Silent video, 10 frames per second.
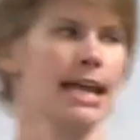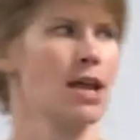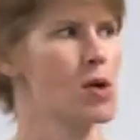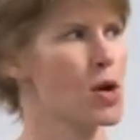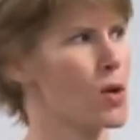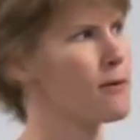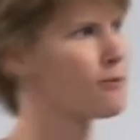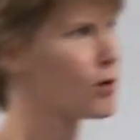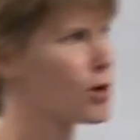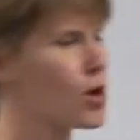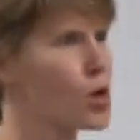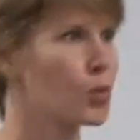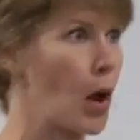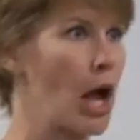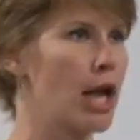talking about going for a
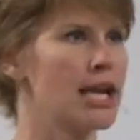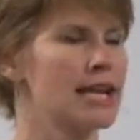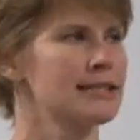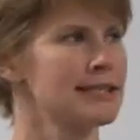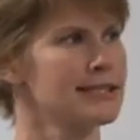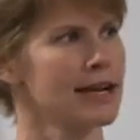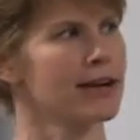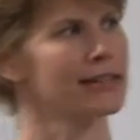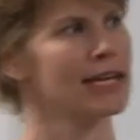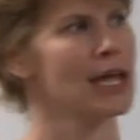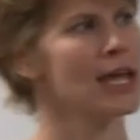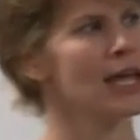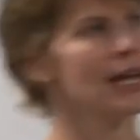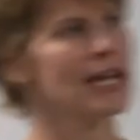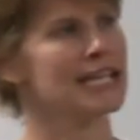run necessarily.
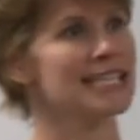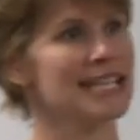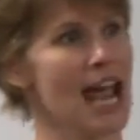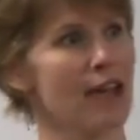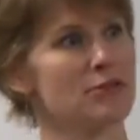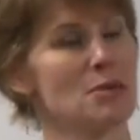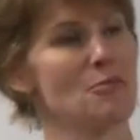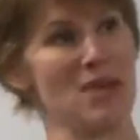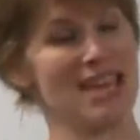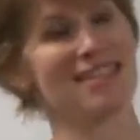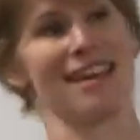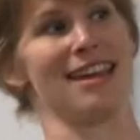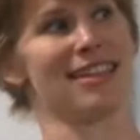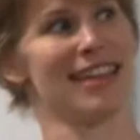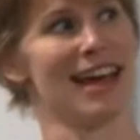It doesn't have to be
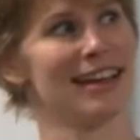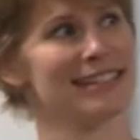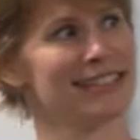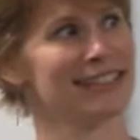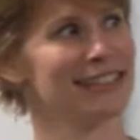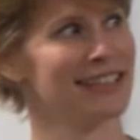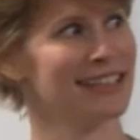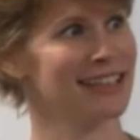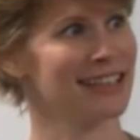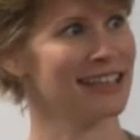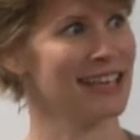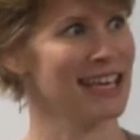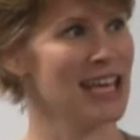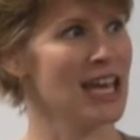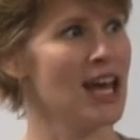like that.
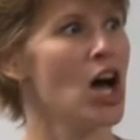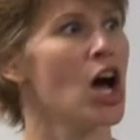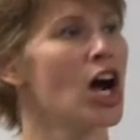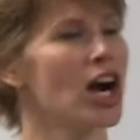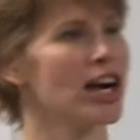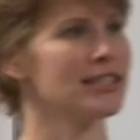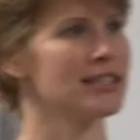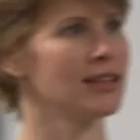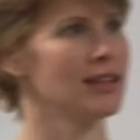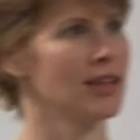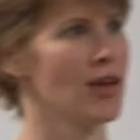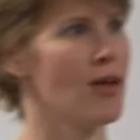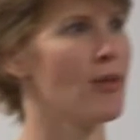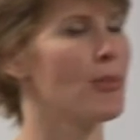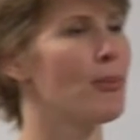Heart
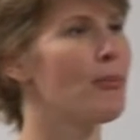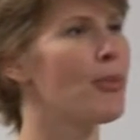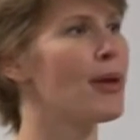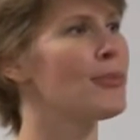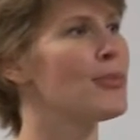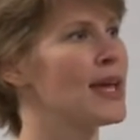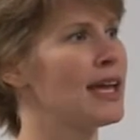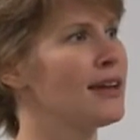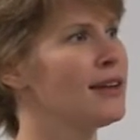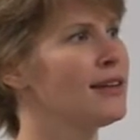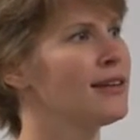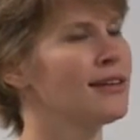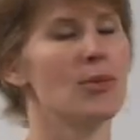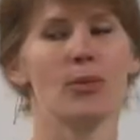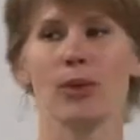pumping,
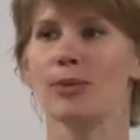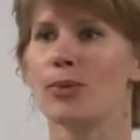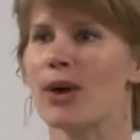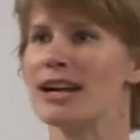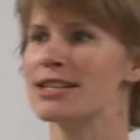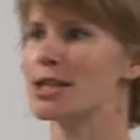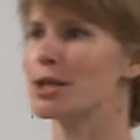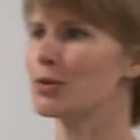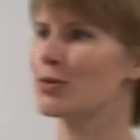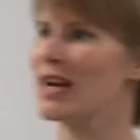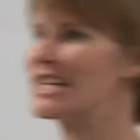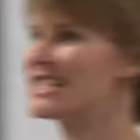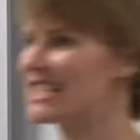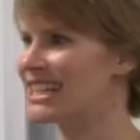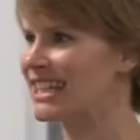blood pressure
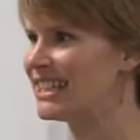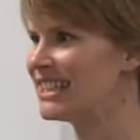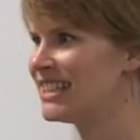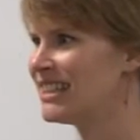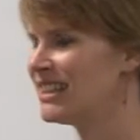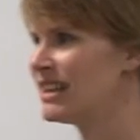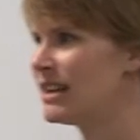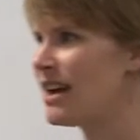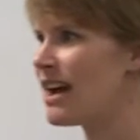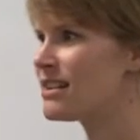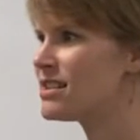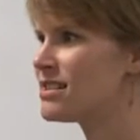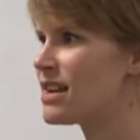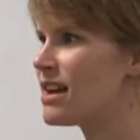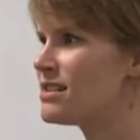raising
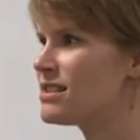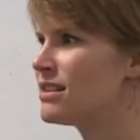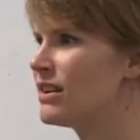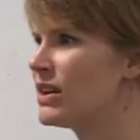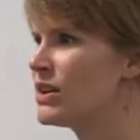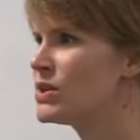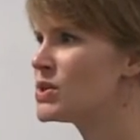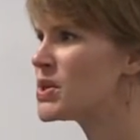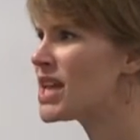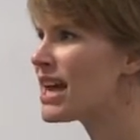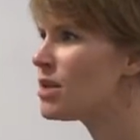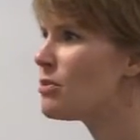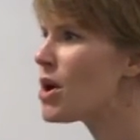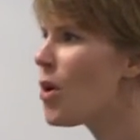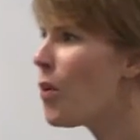exercise. So that can be a